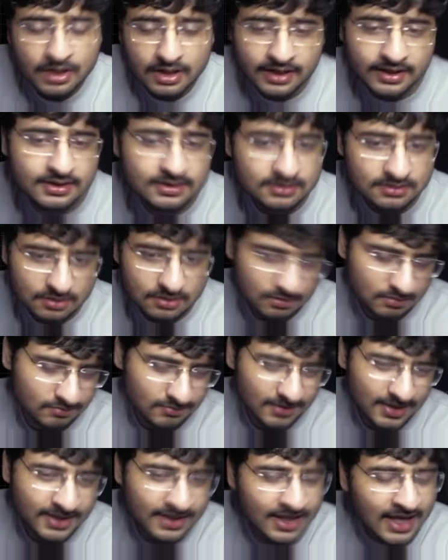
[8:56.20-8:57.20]

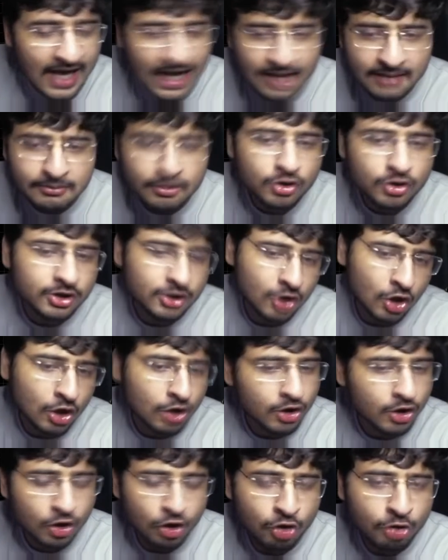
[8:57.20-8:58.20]
it can be or
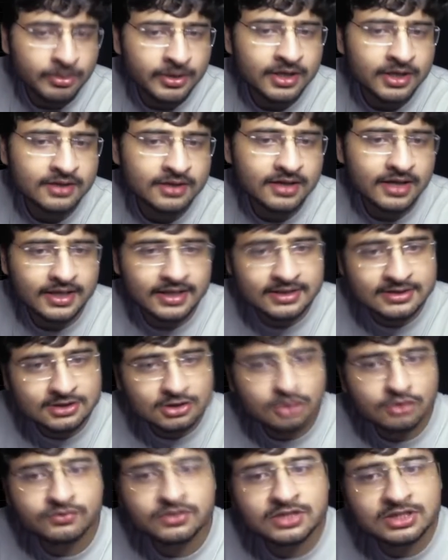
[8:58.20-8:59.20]
cannot be done that
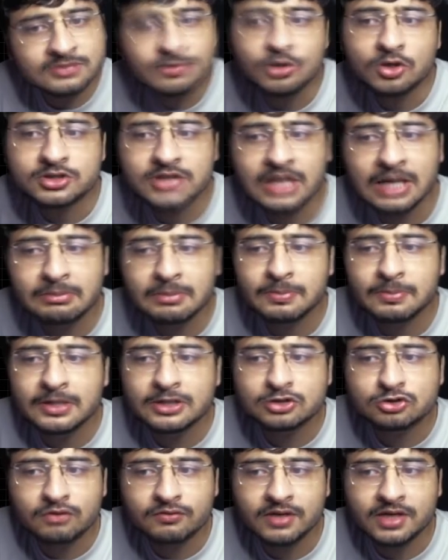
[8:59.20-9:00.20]
instead of this box can be
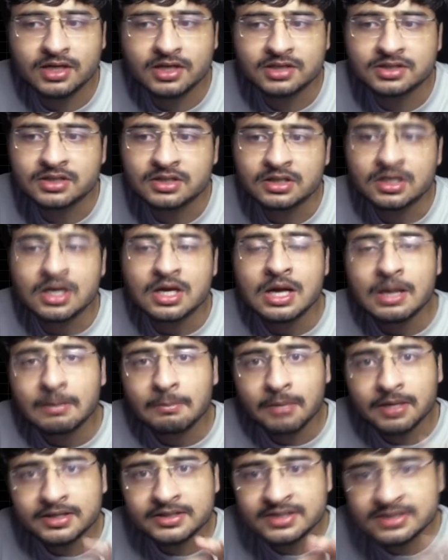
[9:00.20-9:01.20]
placed on one another.
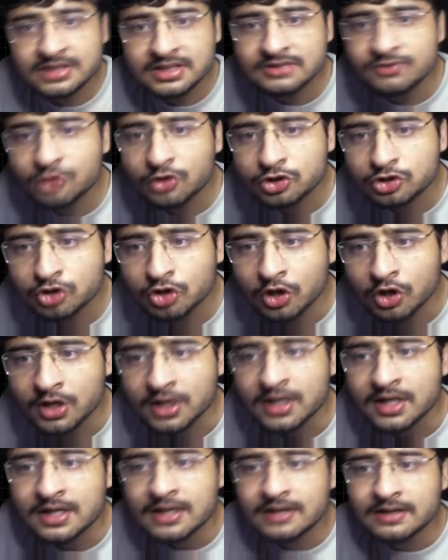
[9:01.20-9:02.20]
But this is for
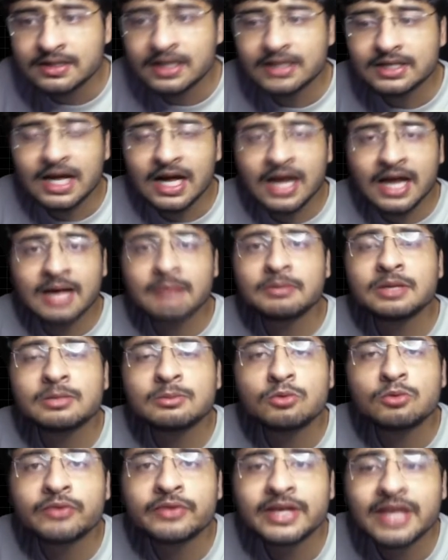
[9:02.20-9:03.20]
sure that I am
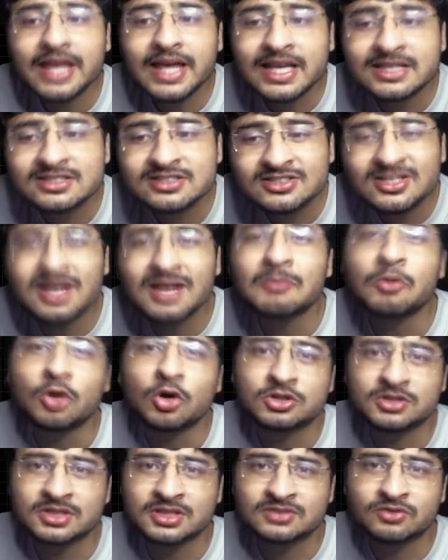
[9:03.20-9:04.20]
removing extra
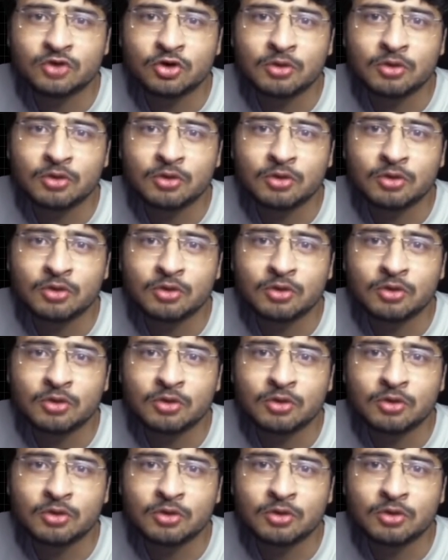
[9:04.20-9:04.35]
boxes